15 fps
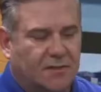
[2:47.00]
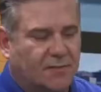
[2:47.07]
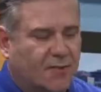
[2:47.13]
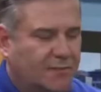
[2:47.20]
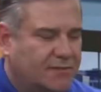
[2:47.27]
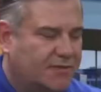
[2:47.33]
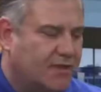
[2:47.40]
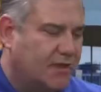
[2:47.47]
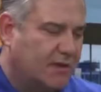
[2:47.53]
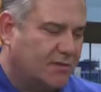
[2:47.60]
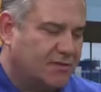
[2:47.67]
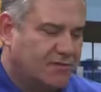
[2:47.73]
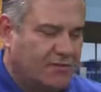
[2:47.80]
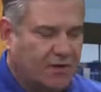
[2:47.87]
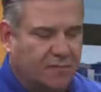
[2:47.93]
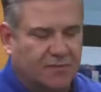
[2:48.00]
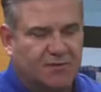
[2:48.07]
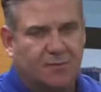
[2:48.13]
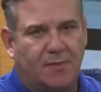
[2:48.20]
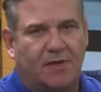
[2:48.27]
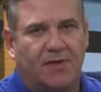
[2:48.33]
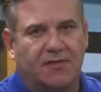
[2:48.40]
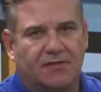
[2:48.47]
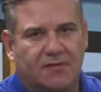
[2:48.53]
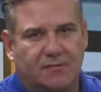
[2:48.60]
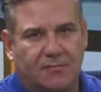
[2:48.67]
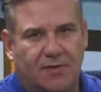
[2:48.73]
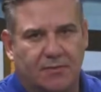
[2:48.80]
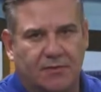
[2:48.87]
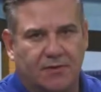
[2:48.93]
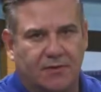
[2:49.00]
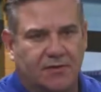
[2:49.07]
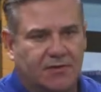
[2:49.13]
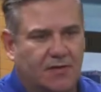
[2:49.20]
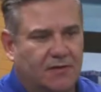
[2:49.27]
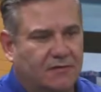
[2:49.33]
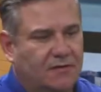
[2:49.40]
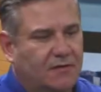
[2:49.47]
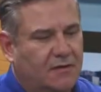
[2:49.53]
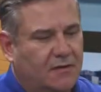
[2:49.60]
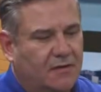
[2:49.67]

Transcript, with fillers: people said, "Oh, it's freedom of speech," and people had done,